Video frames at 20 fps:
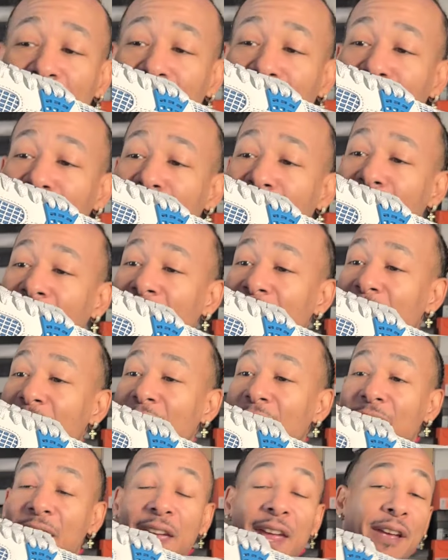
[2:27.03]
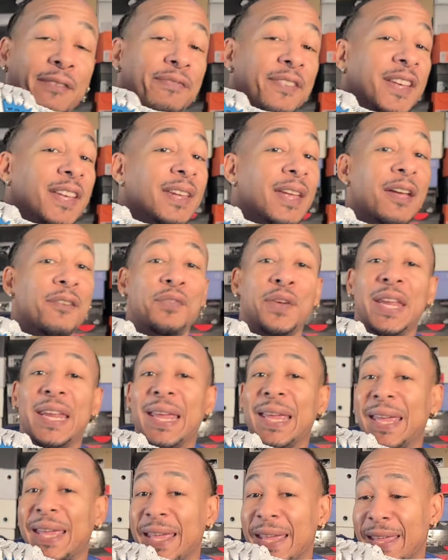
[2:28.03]
If it
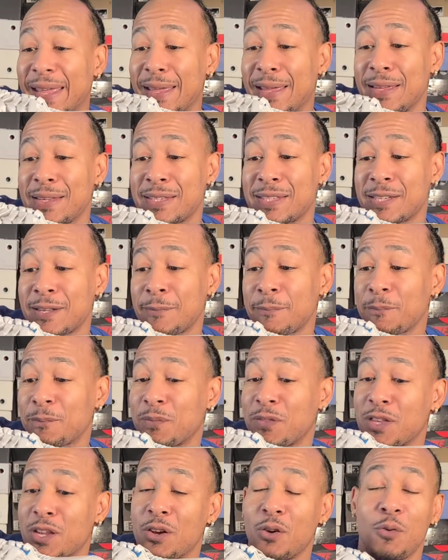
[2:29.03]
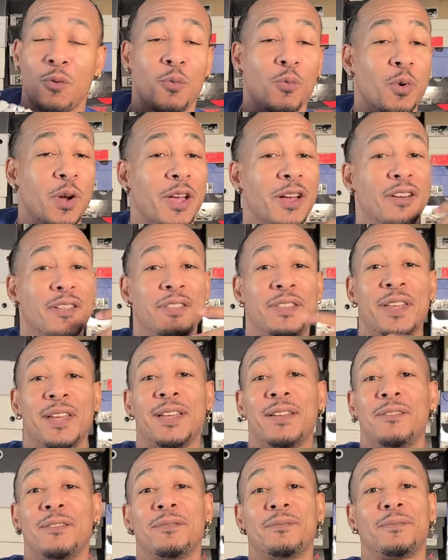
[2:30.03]
is, well,
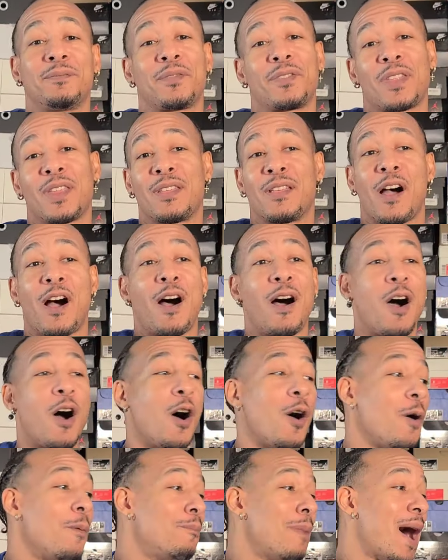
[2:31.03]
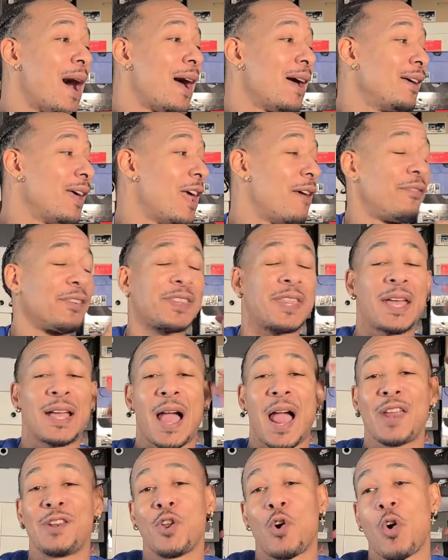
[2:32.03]
then everything
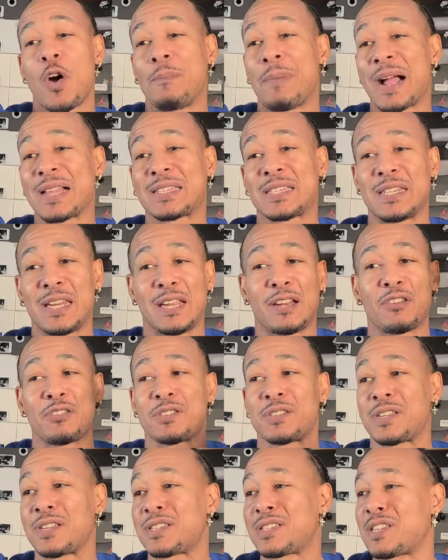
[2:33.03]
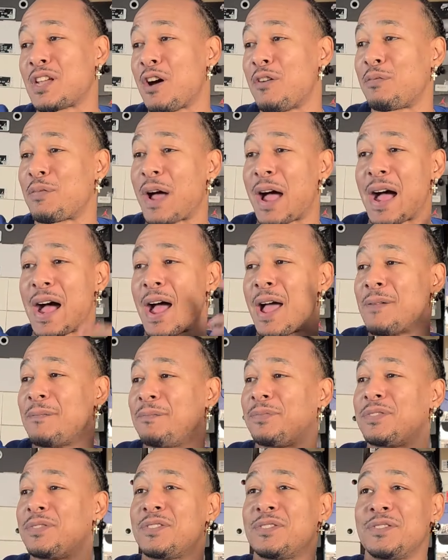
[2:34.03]
I know about sneakers and stuff, I
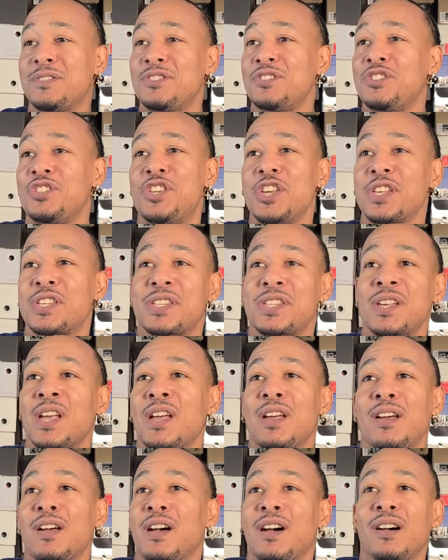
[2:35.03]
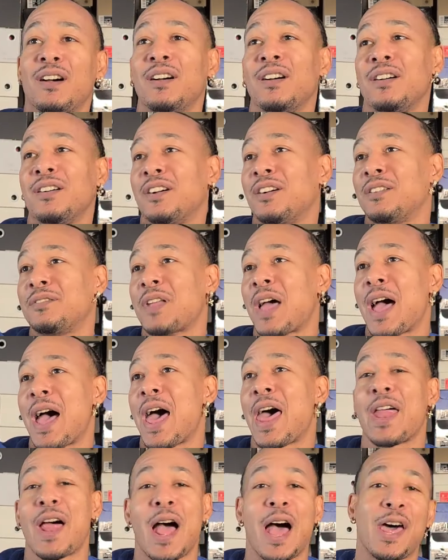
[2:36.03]

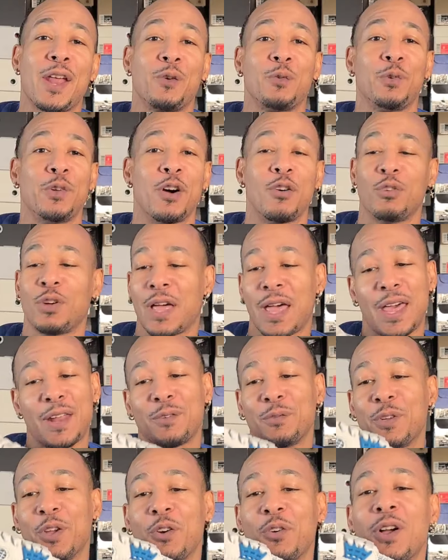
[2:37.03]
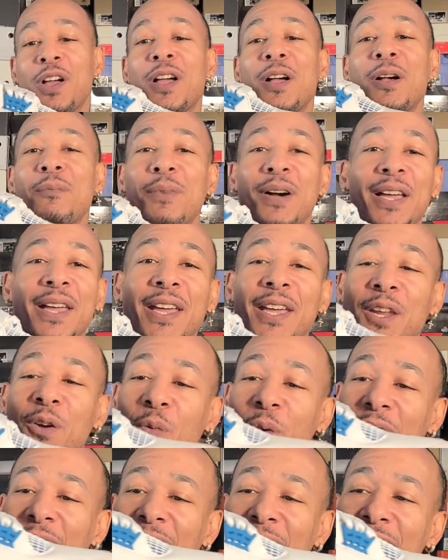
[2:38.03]
don't know. But
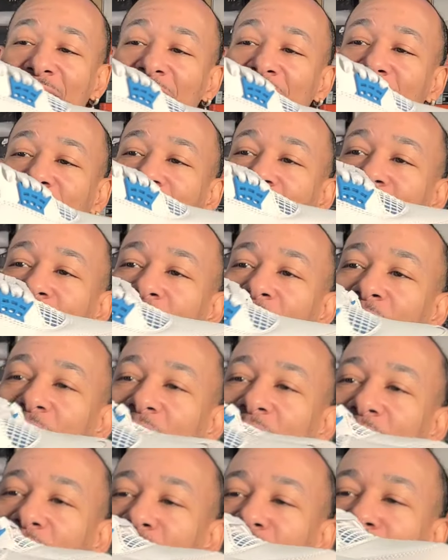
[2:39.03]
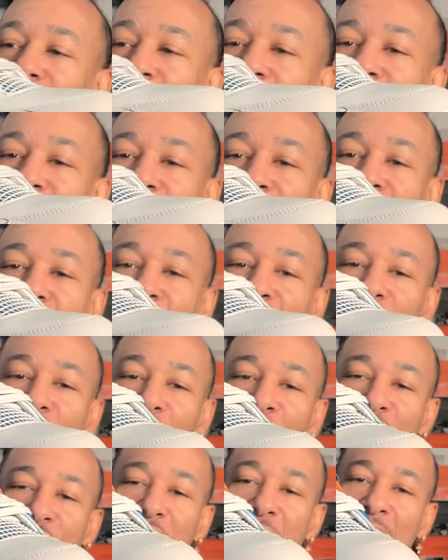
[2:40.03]
anyways,
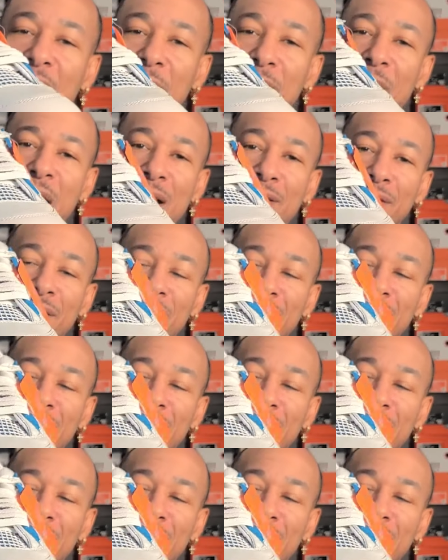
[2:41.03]
so check them out.